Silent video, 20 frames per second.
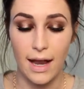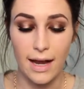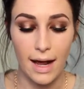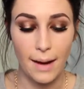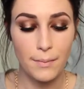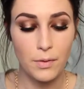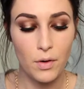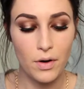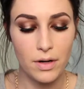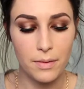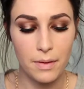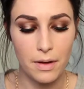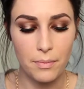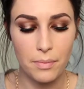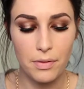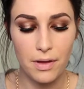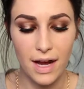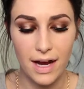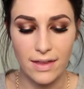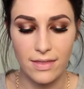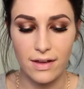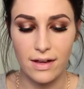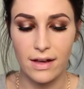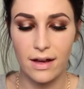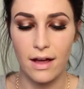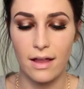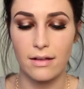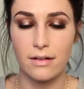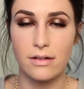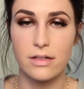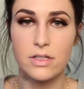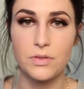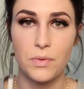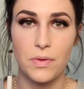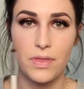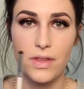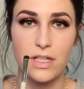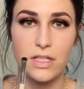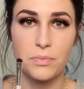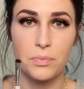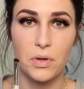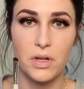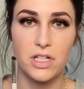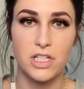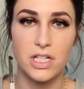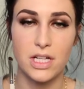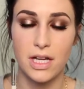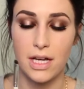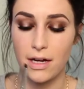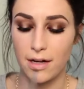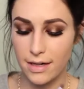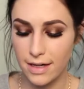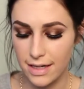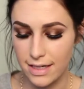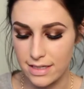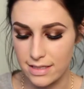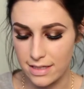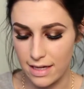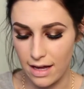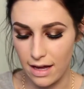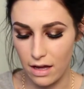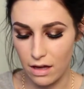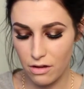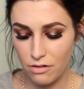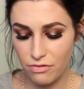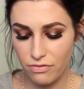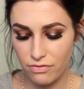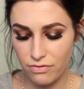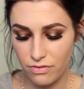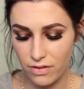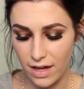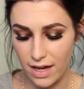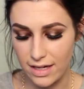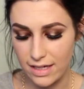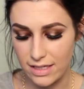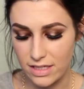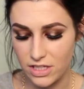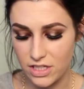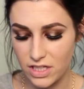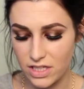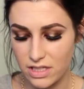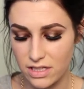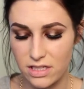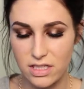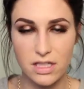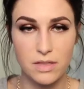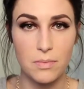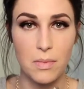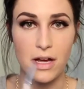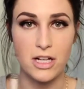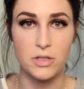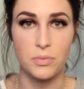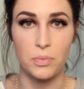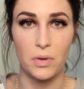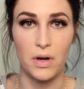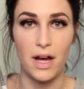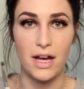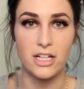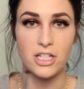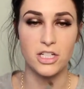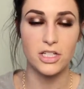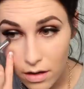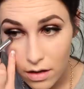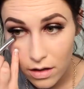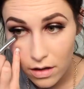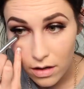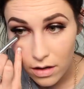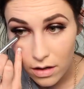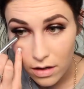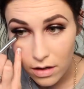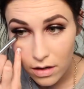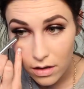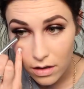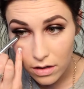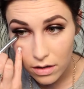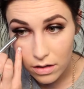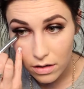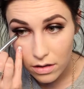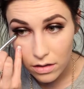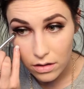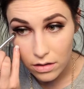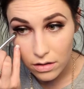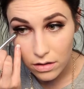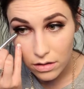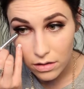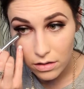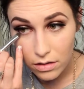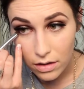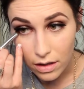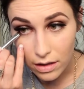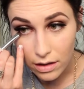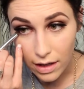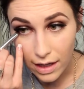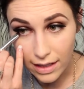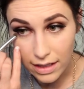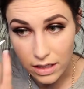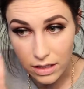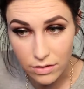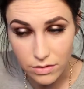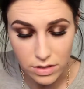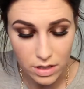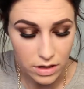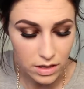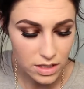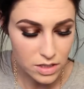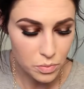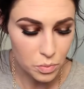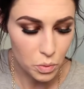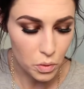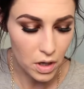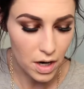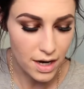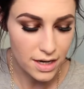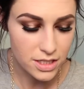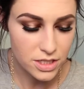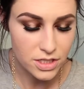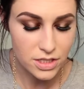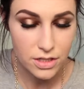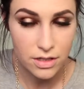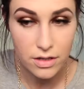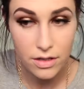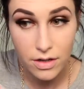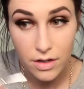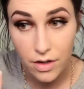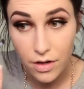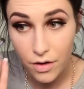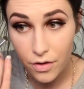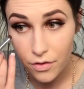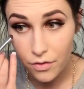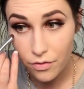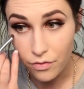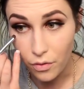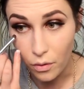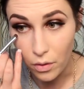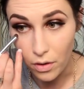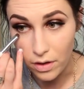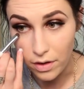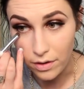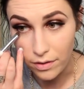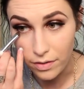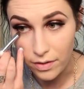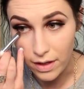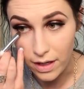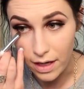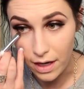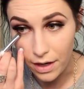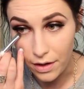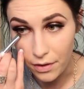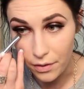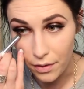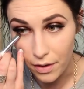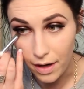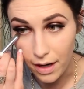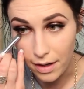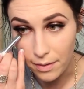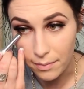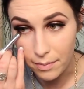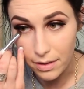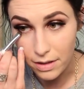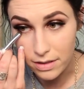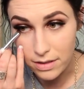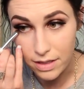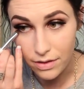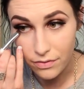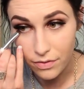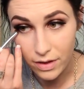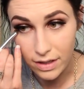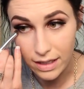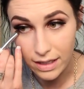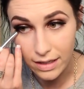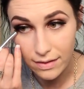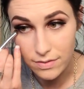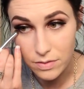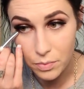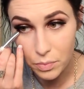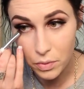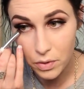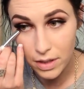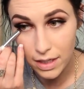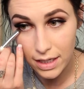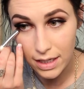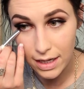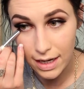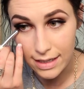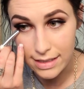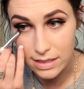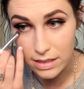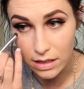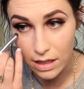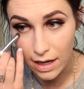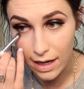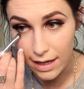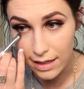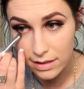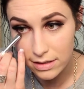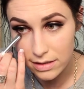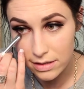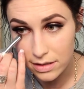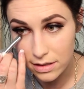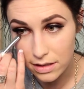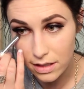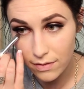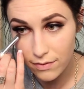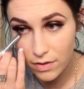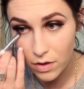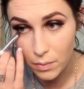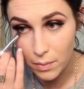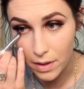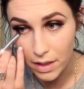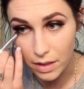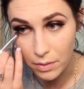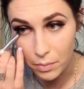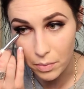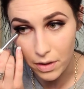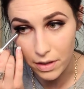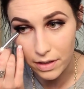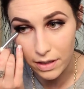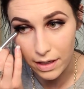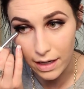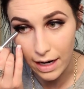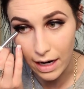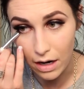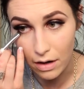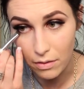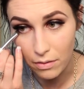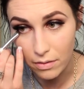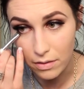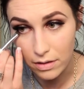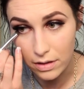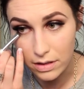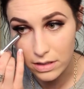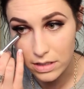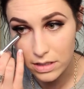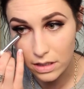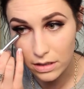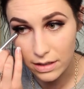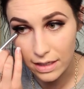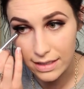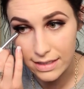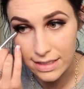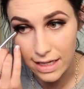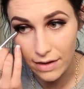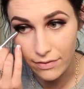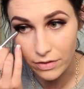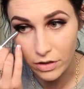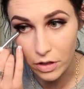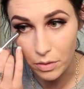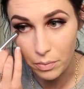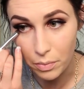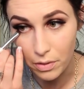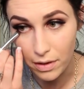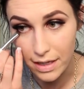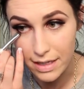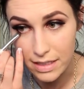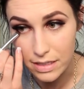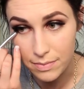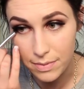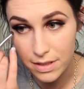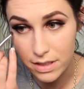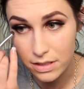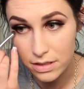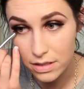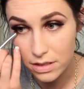And I'm going to be applying the colors with this brush here. It is e.l.f. and it's just a smudge brush. I like using this brush for the under eye because I feel like it gives pretty nice lines. Even though we're going to blend it out, it's still nice to have a good placement.